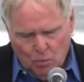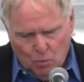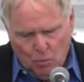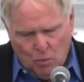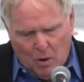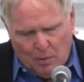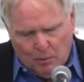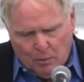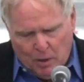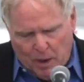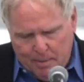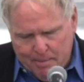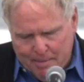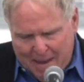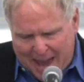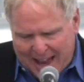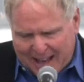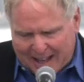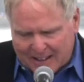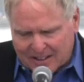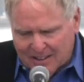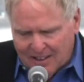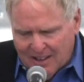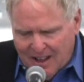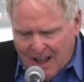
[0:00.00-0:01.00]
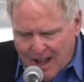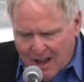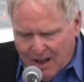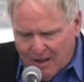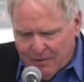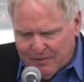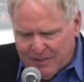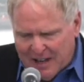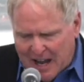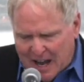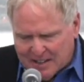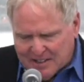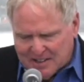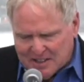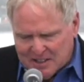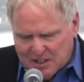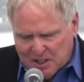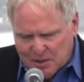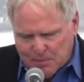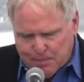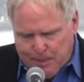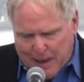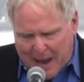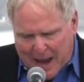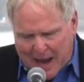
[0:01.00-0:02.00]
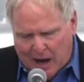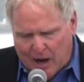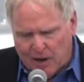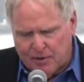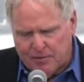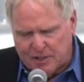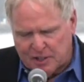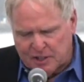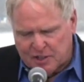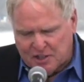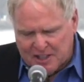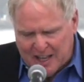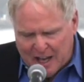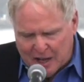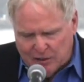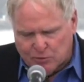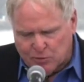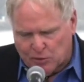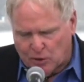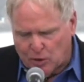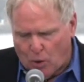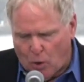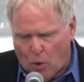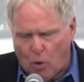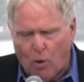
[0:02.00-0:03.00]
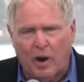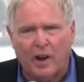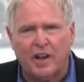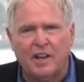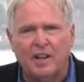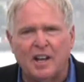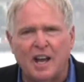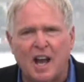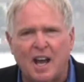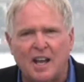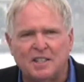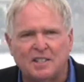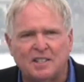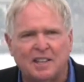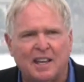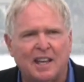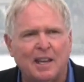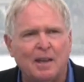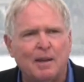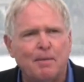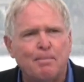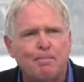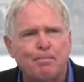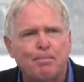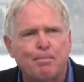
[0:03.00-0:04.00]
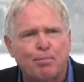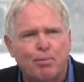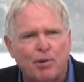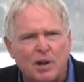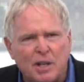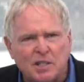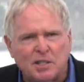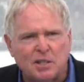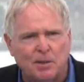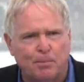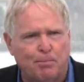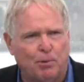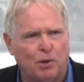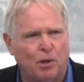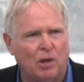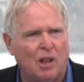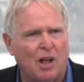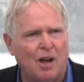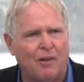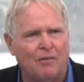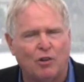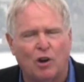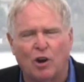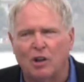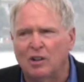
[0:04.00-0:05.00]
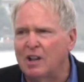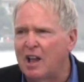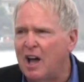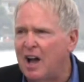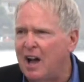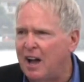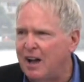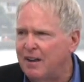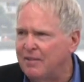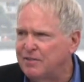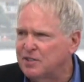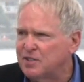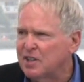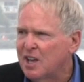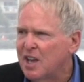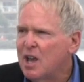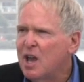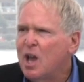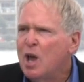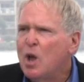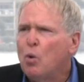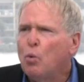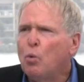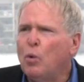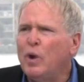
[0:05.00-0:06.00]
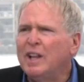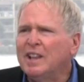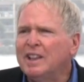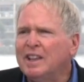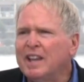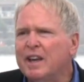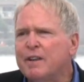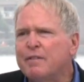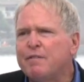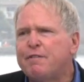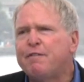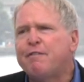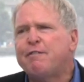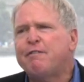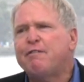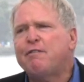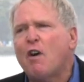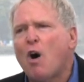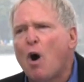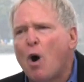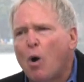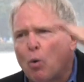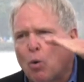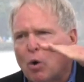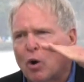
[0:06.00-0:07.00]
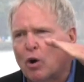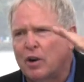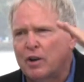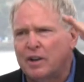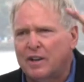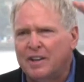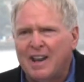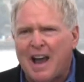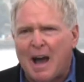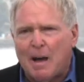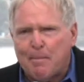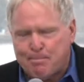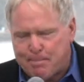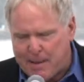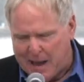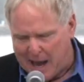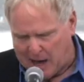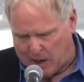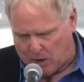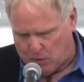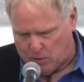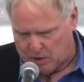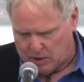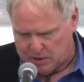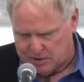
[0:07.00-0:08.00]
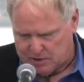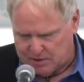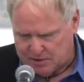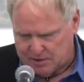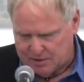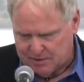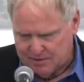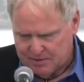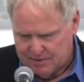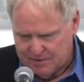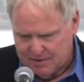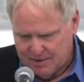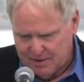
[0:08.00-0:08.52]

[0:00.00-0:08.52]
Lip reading: When we make love, not despair, the central organizing principle of our lives, we live forward, not backwards.